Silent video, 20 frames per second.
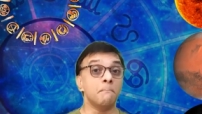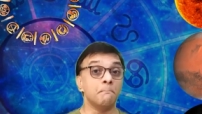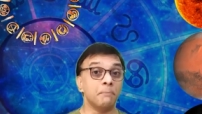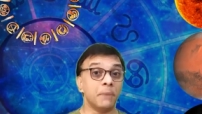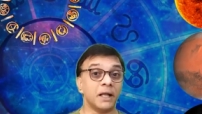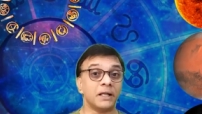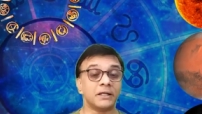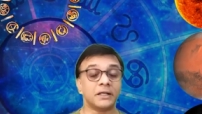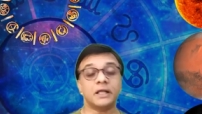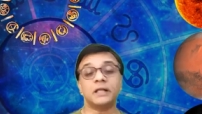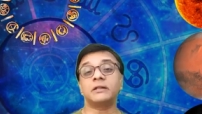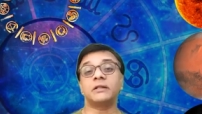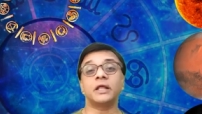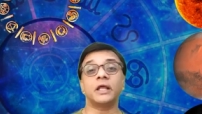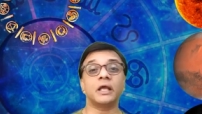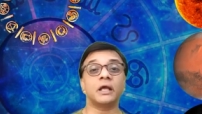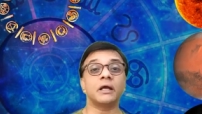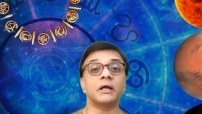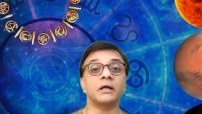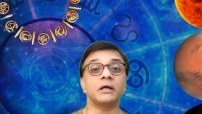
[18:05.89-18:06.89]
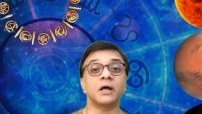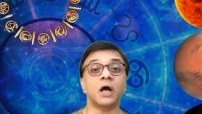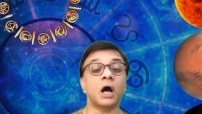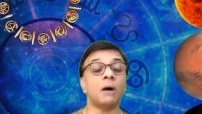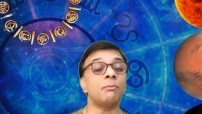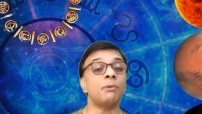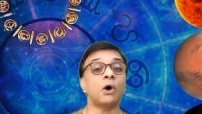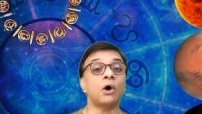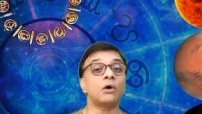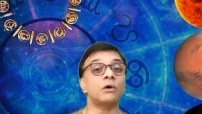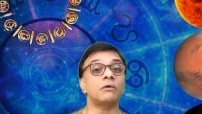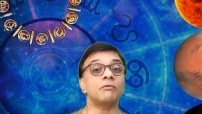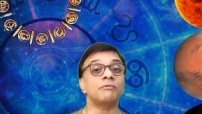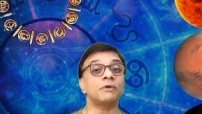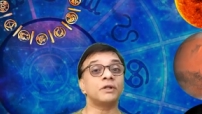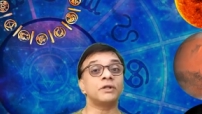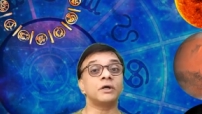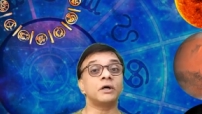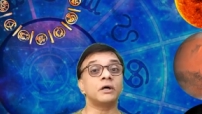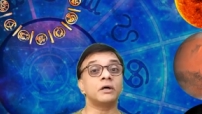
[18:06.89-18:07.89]
Men can think about
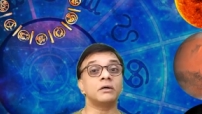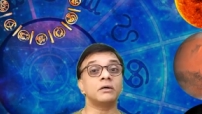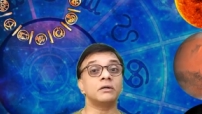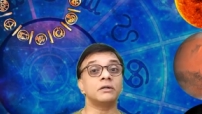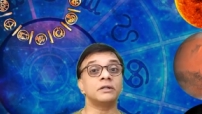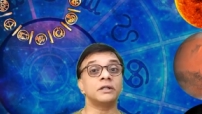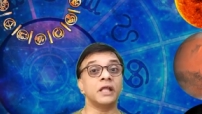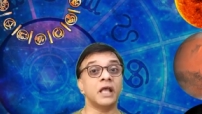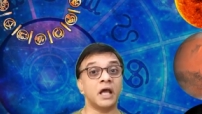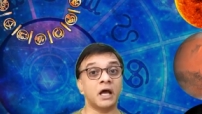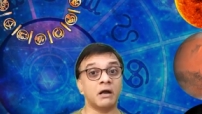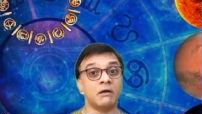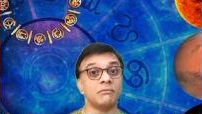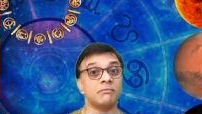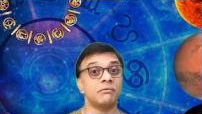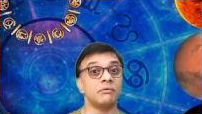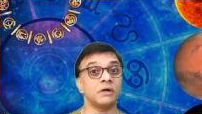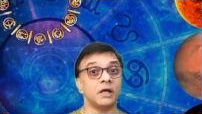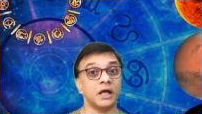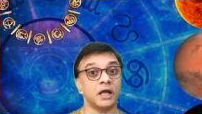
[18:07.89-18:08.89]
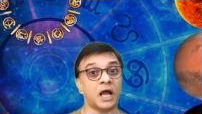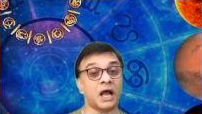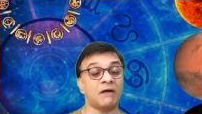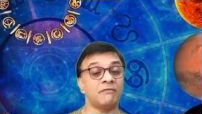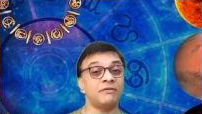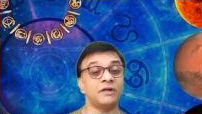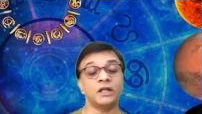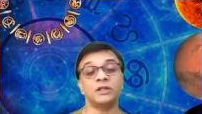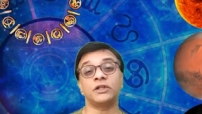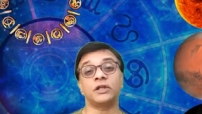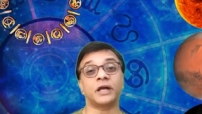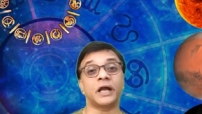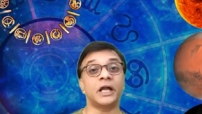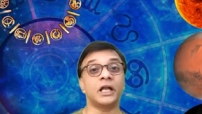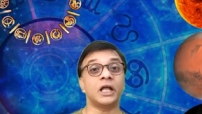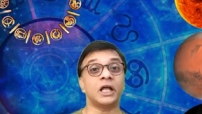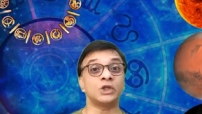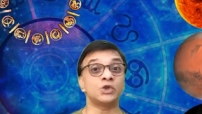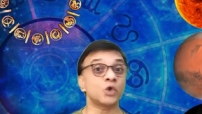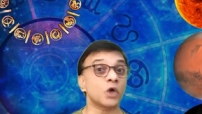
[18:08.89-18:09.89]
whether they are, have done the
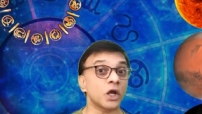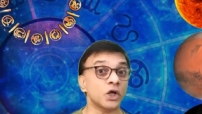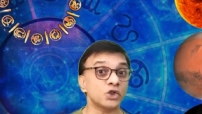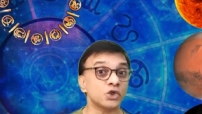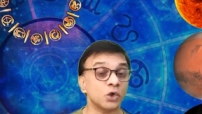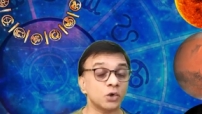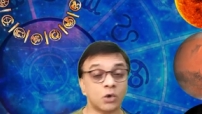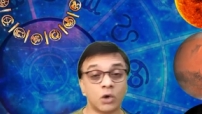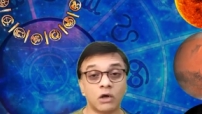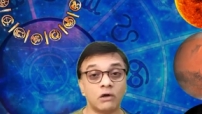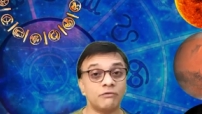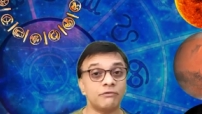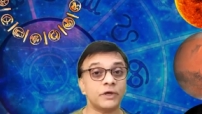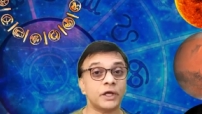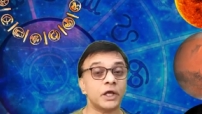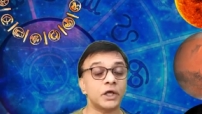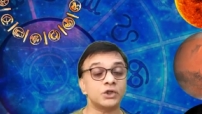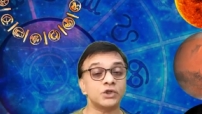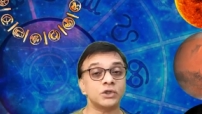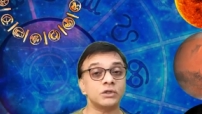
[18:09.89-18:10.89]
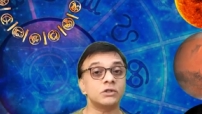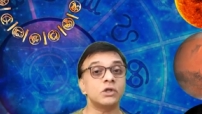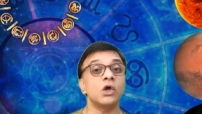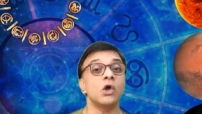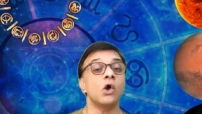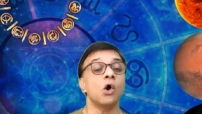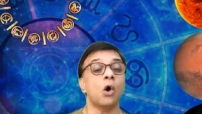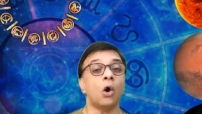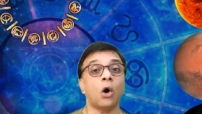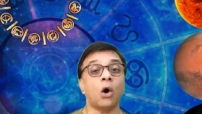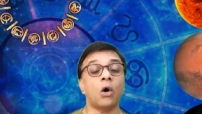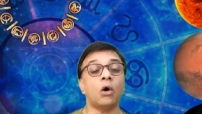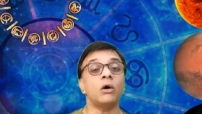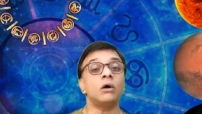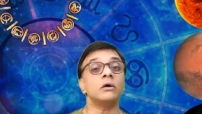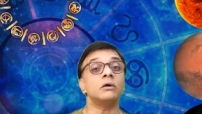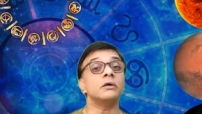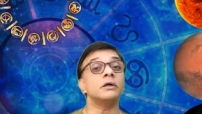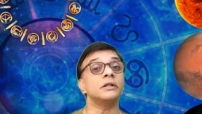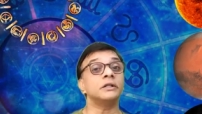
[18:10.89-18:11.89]
right education qualification
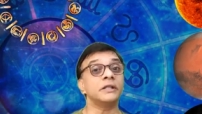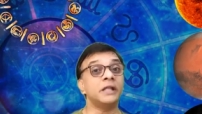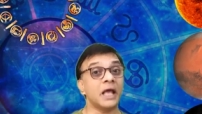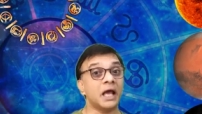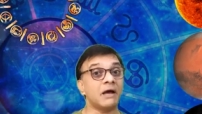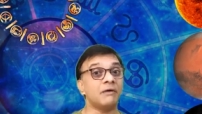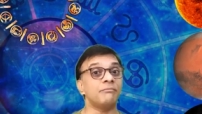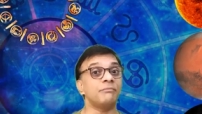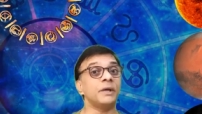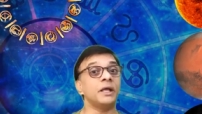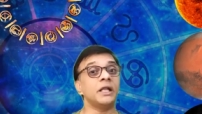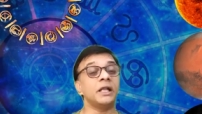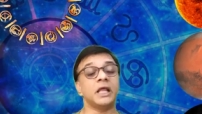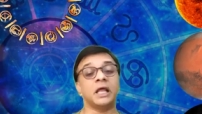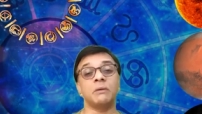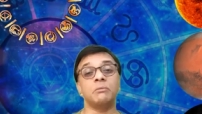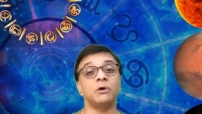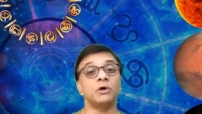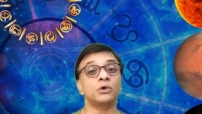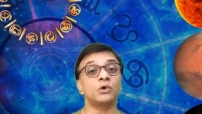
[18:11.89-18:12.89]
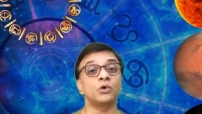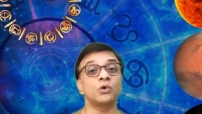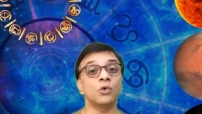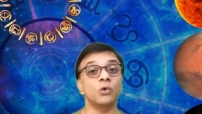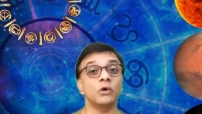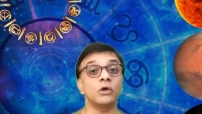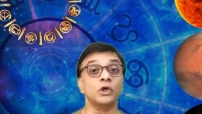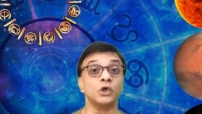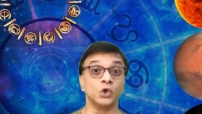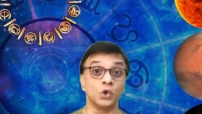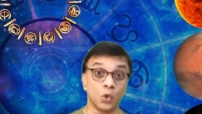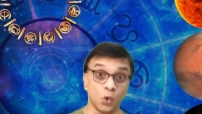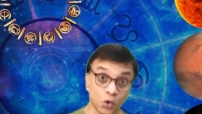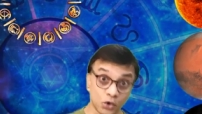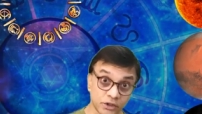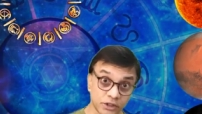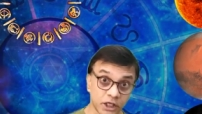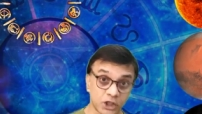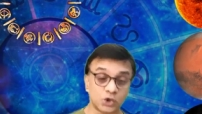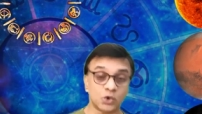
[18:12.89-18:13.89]
or they have been able to
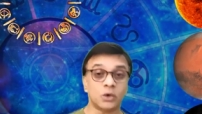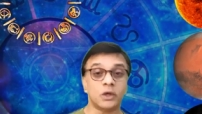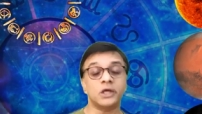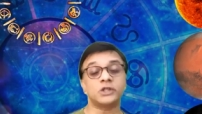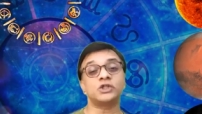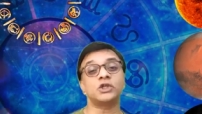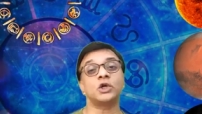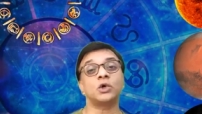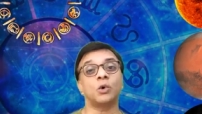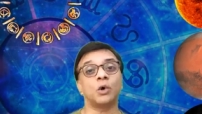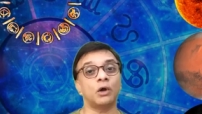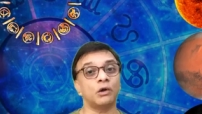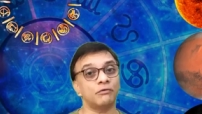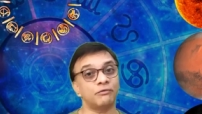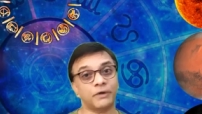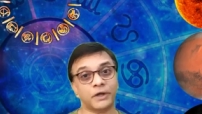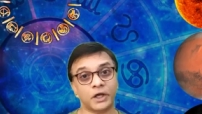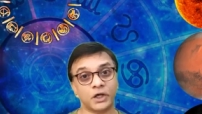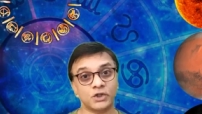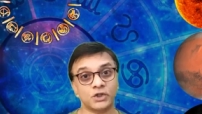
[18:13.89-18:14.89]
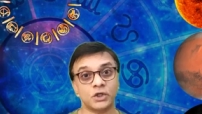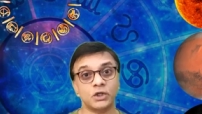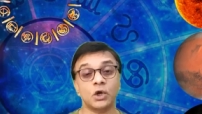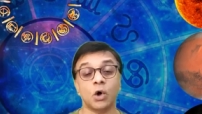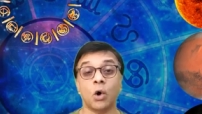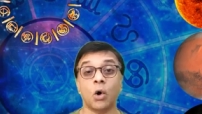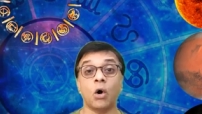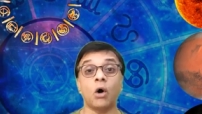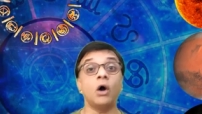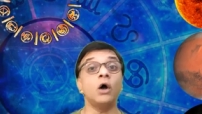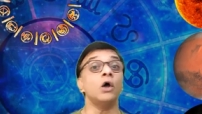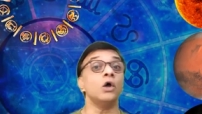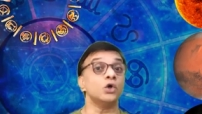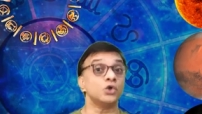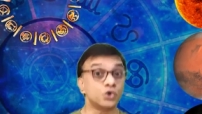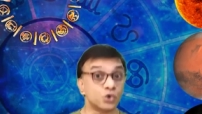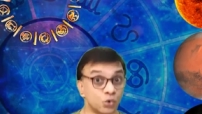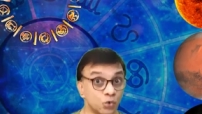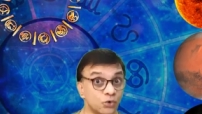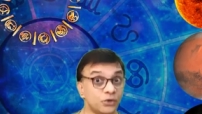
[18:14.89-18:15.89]
use the education qualification or
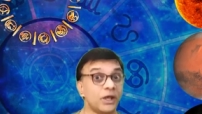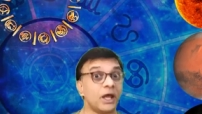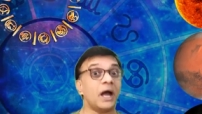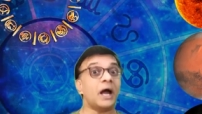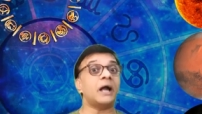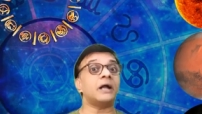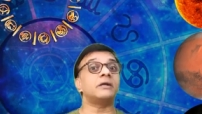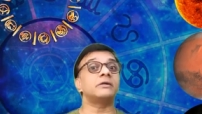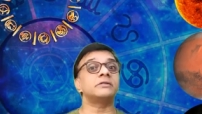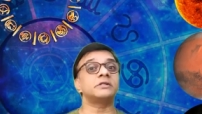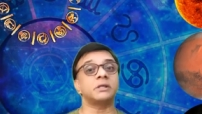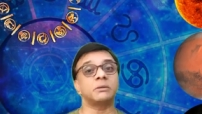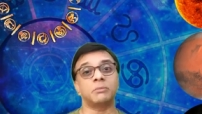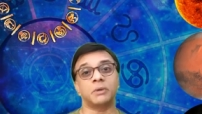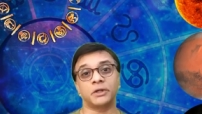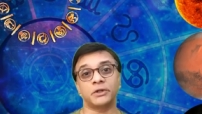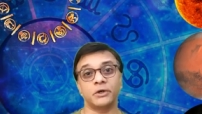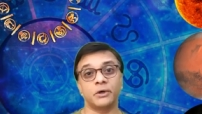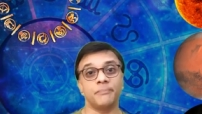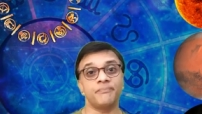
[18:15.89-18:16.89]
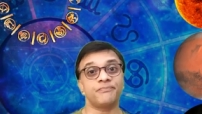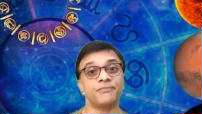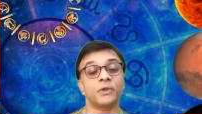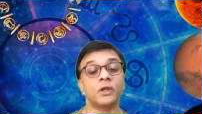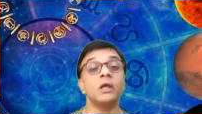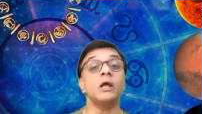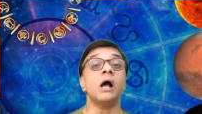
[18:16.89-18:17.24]
should they add some other